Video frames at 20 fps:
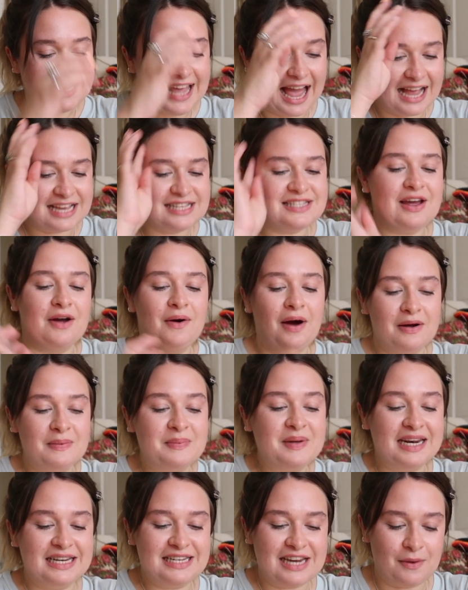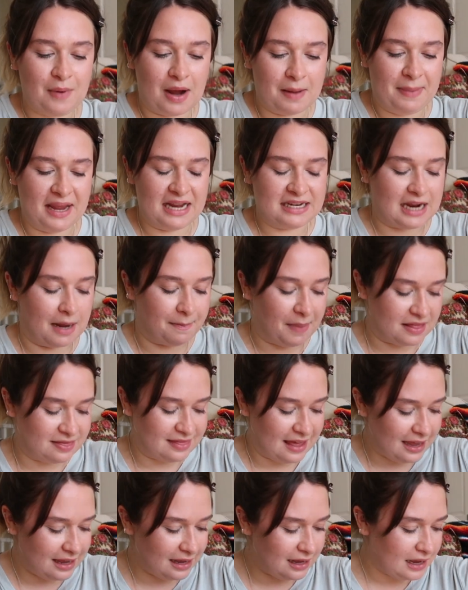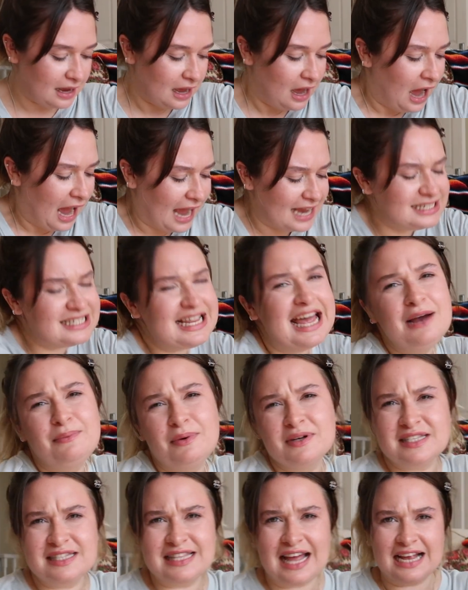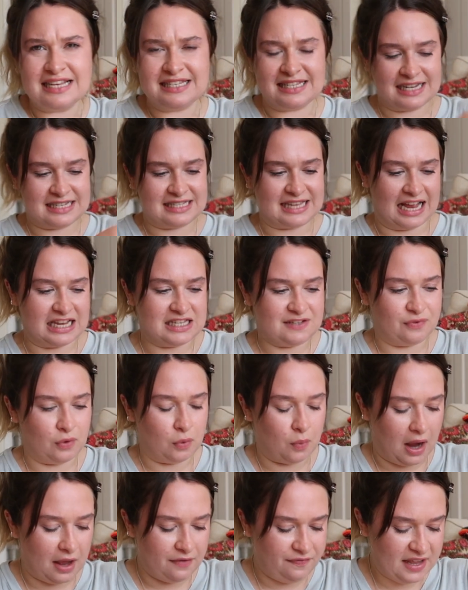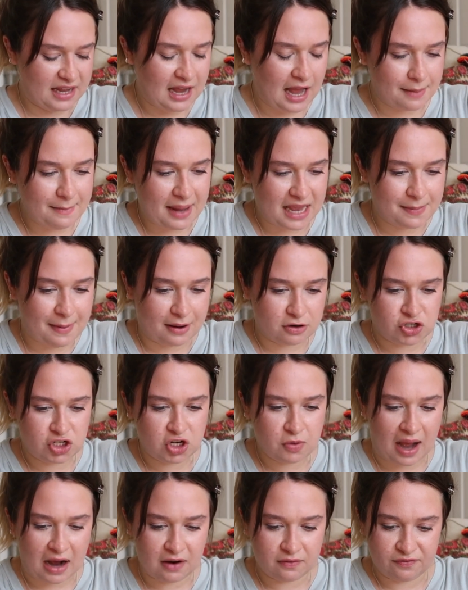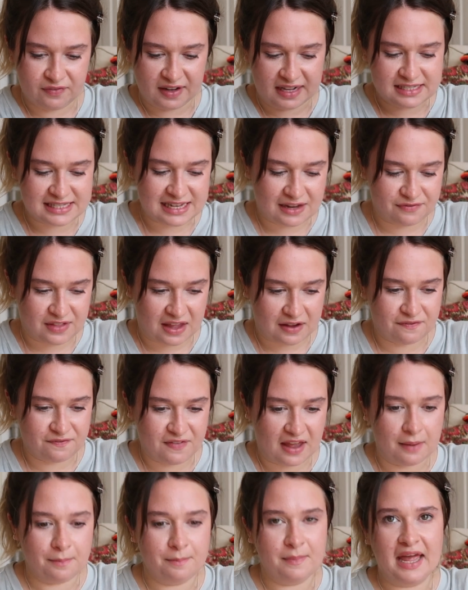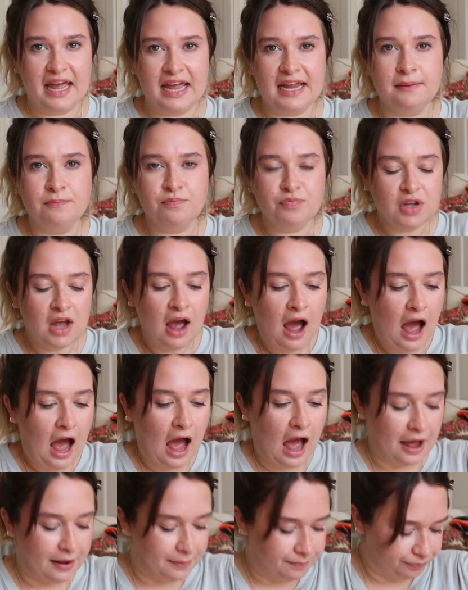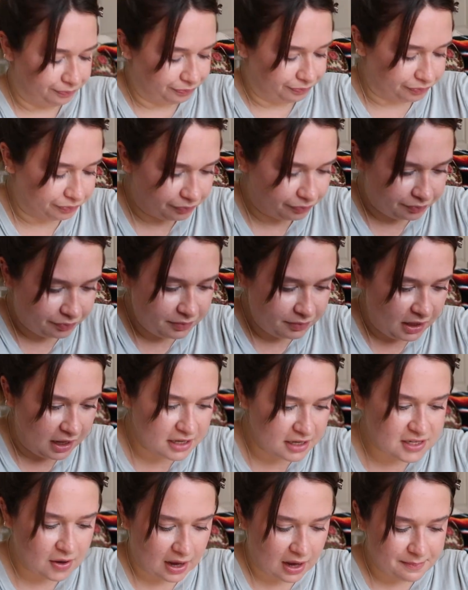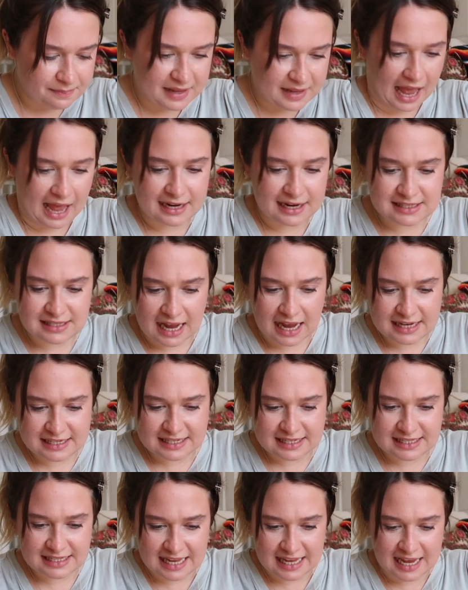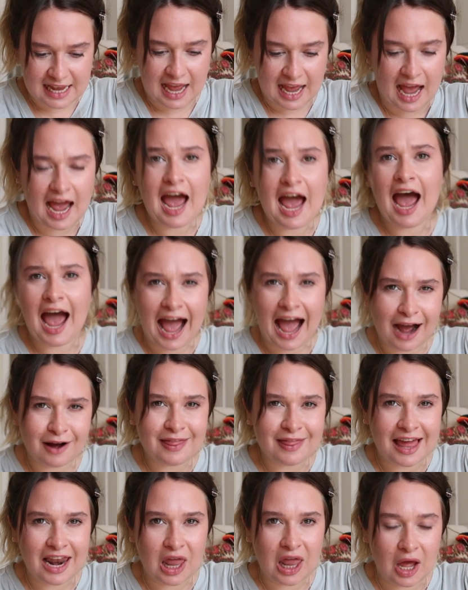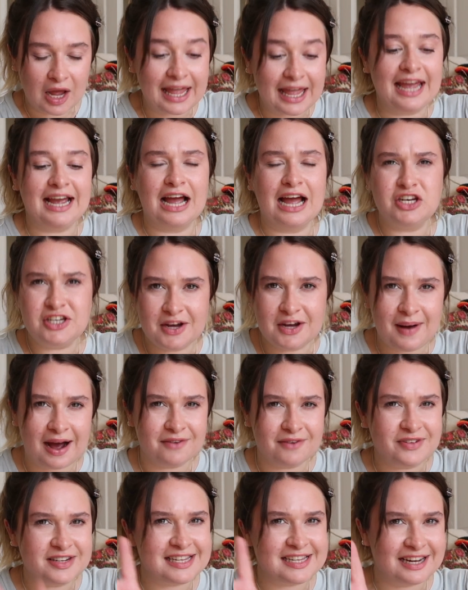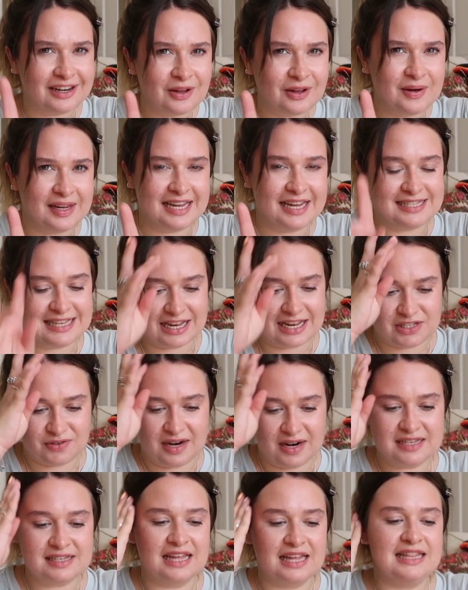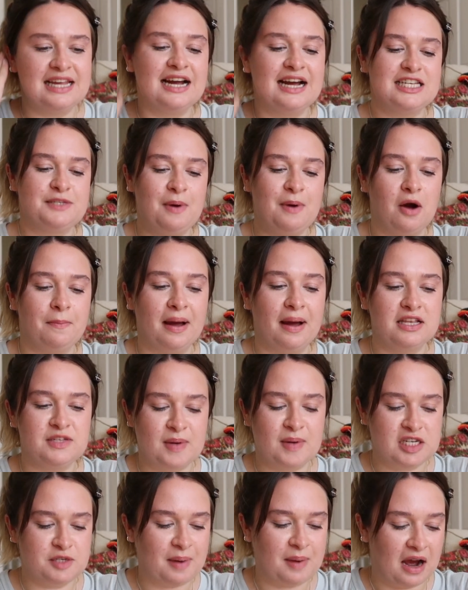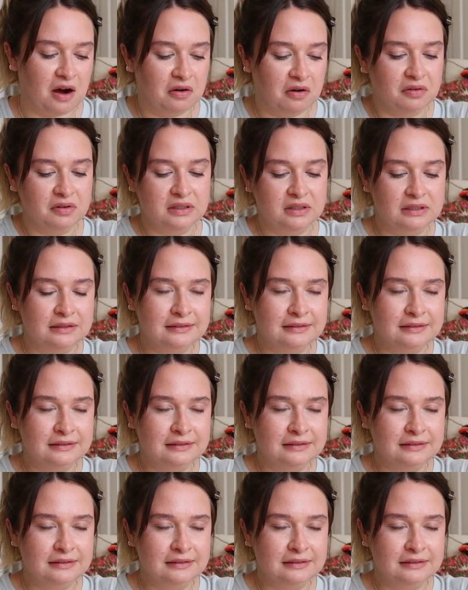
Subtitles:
yeah, so I'm gonna show you what I picked up. I think I say it wasn't that successful. I think I made about two outfits if they fit me, so I'm yeah excited to see how they look. Two outfits including accessories, and I think I spent about